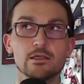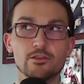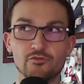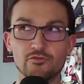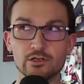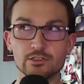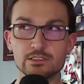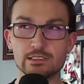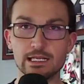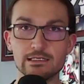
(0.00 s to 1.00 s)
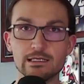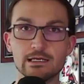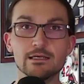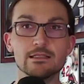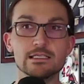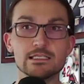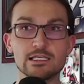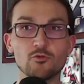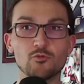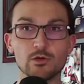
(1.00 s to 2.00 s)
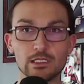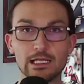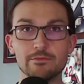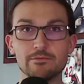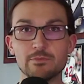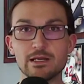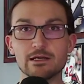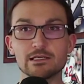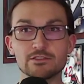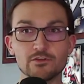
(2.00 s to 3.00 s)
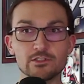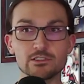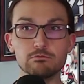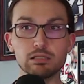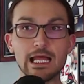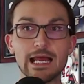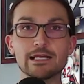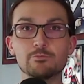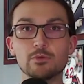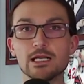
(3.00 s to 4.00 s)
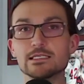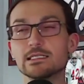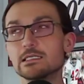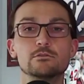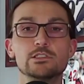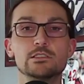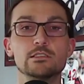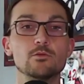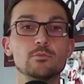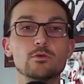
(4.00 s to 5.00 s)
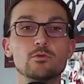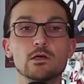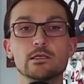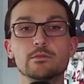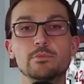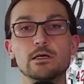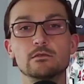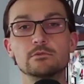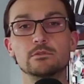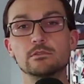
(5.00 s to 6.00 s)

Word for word: the first and uh, the self-proclaimed America's first black president, she'd still be worried about uh,